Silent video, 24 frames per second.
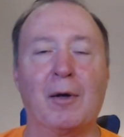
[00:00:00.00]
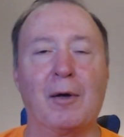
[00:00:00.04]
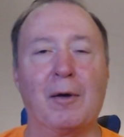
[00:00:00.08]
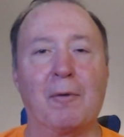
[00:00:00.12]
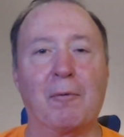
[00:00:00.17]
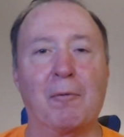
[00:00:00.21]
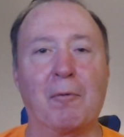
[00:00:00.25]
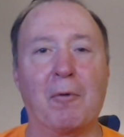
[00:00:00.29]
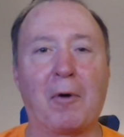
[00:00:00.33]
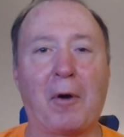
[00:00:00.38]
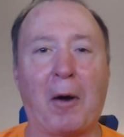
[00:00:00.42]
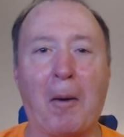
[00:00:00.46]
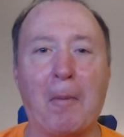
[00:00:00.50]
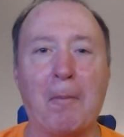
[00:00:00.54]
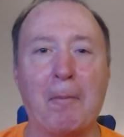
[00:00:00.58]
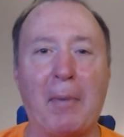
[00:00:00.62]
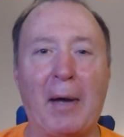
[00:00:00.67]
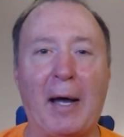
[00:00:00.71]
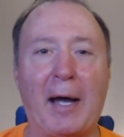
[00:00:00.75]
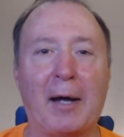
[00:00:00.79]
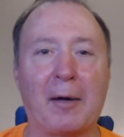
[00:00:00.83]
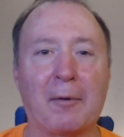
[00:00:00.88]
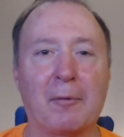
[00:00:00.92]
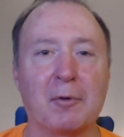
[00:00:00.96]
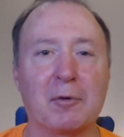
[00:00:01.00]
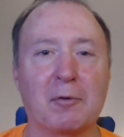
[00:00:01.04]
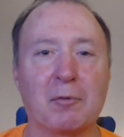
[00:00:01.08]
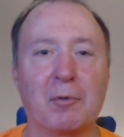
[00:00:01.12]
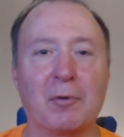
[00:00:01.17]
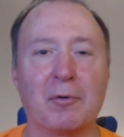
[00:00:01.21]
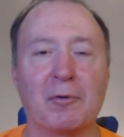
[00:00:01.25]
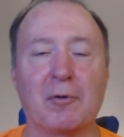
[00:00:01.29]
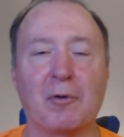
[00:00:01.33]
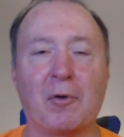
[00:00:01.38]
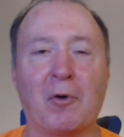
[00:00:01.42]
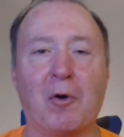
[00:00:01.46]
will come back, which
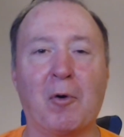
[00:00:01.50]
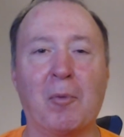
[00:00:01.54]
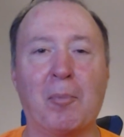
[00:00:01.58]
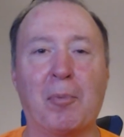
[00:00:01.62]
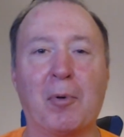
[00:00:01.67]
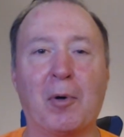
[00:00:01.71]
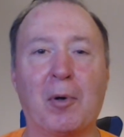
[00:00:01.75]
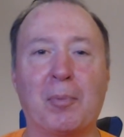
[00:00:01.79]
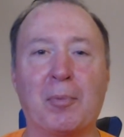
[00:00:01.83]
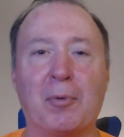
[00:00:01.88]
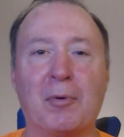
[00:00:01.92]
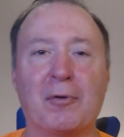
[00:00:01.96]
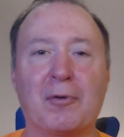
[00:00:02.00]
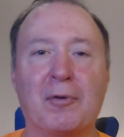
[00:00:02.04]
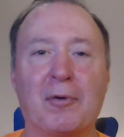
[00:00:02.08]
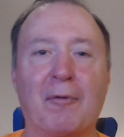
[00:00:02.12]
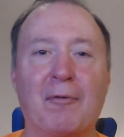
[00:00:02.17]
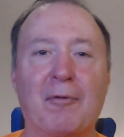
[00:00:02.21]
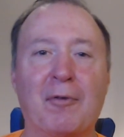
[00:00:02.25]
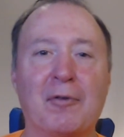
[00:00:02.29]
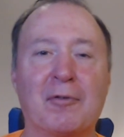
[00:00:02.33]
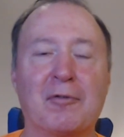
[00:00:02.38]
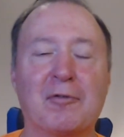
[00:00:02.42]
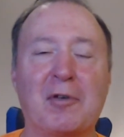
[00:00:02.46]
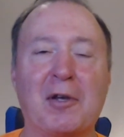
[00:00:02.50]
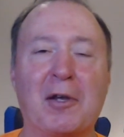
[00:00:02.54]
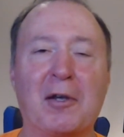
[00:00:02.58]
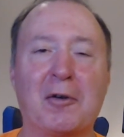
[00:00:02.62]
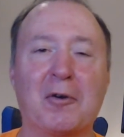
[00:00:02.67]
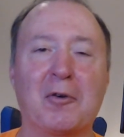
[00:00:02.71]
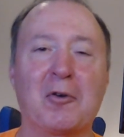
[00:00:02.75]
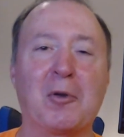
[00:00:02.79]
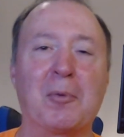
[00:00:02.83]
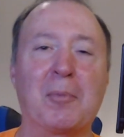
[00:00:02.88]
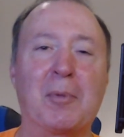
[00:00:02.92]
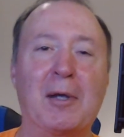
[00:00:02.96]
was the whole purpose of this
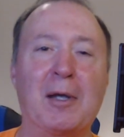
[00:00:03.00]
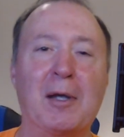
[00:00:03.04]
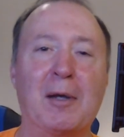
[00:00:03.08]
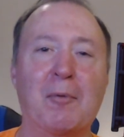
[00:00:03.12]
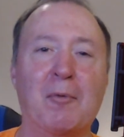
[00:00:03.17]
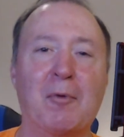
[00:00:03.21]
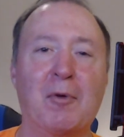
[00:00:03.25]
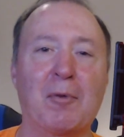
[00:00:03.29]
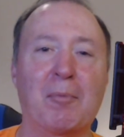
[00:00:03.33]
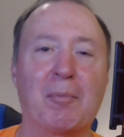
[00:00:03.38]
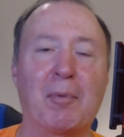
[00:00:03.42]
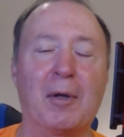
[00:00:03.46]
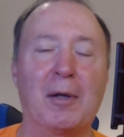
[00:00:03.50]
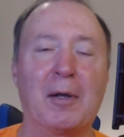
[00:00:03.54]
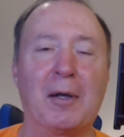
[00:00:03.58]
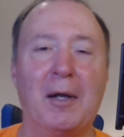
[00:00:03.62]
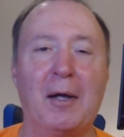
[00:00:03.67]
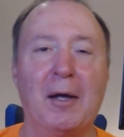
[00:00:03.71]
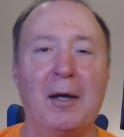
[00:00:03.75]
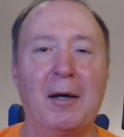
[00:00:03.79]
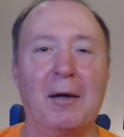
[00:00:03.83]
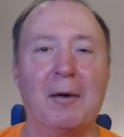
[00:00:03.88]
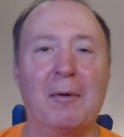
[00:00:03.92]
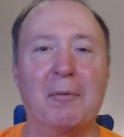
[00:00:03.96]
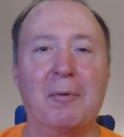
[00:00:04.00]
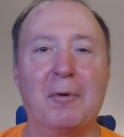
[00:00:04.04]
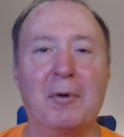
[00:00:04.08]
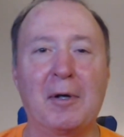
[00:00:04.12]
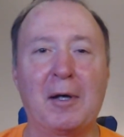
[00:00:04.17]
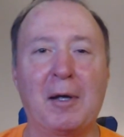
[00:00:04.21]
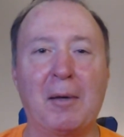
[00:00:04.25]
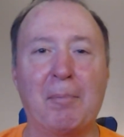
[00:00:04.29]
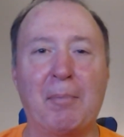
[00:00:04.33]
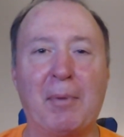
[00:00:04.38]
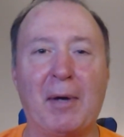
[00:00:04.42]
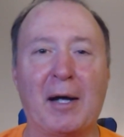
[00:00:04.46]
channel to begin with. But we'll
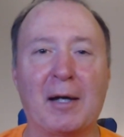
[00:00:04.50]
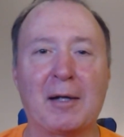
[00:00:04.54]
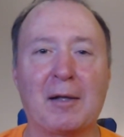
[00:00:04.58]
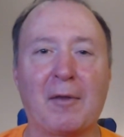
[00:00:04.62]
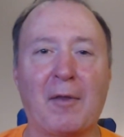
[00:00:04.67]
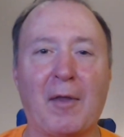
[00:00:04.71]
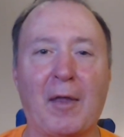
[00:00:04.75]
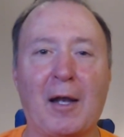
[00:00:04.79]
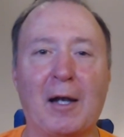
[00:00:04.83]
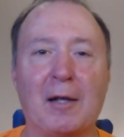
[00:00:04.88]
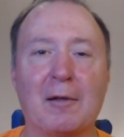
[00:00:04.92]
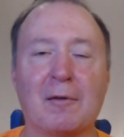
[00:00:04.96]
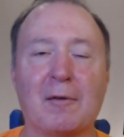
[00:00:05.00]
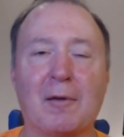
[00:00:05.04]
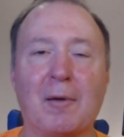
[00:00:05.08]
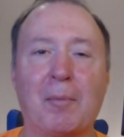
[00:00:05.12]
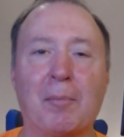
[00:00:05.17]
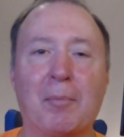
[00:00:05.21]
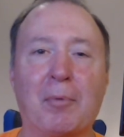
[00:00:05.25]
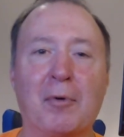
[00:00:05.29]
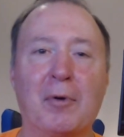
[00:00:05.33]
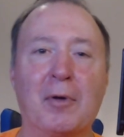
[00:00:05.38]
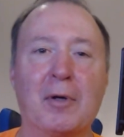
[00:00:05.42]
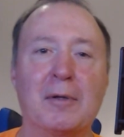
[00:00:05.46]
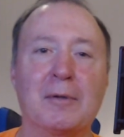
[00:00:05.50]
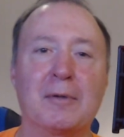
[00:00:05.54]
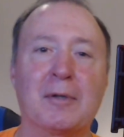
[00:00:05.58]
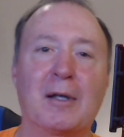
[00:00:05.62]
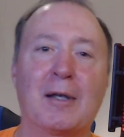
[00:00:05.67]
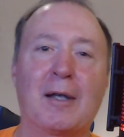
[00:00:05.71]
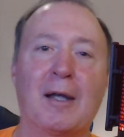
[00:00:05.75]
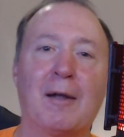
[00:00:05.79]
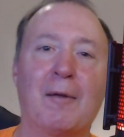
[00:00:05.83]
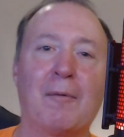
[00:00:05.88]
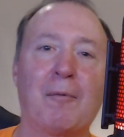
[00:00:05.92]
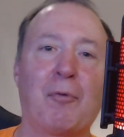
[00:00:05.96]
get back to that at some point.
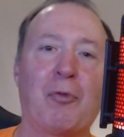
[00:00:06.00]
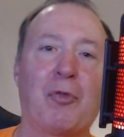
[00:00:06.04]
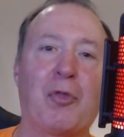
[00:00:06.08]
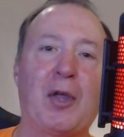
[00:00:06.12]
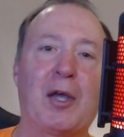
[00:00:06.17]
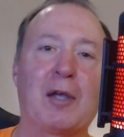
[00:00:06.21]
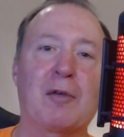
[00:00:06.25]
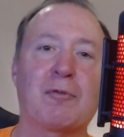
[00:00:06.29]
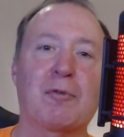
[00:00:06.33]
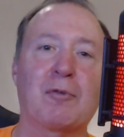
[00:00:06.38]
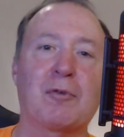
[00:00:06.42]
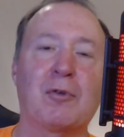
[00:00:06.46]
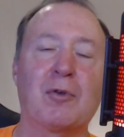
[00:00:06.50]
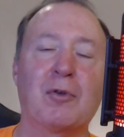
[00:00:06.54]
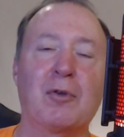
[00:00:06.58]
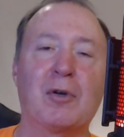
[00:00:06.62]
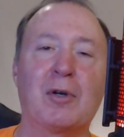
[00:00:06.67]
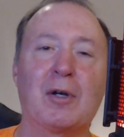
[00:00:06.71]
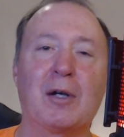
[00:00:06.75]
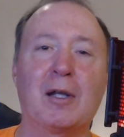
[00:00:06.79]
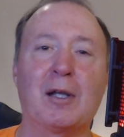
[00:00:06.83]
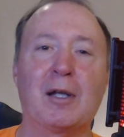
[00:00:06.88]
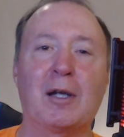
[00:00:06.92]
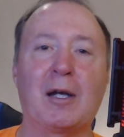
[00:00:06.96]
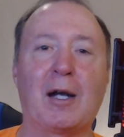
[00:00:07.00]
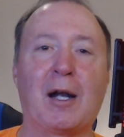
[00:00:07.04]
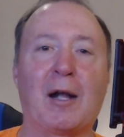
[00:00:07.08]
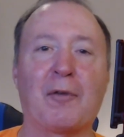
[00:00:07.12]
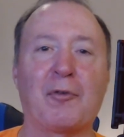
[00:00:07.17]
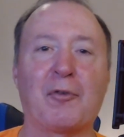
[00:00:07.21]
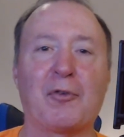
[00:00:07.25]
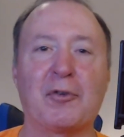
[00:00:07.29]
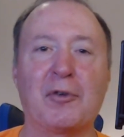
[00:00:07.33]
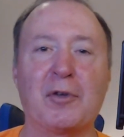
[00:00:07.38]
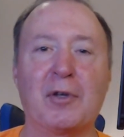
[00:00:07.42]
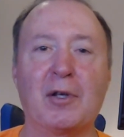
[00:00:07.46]
Again, thanks for tuning in, and I'll
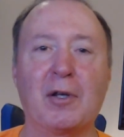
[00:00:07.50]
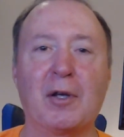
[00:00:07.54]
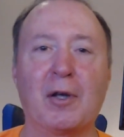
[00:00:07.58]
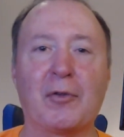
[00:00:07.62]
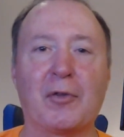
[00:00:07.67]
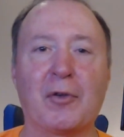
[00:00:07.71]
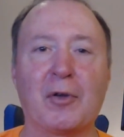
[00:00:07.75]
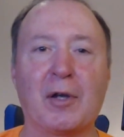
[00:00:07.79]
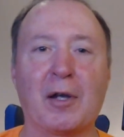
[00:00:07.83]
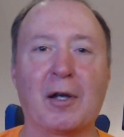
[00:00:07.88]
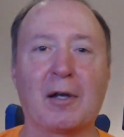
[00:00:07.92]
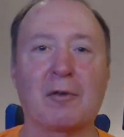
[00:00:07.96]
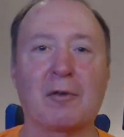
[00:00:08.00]
see you at the next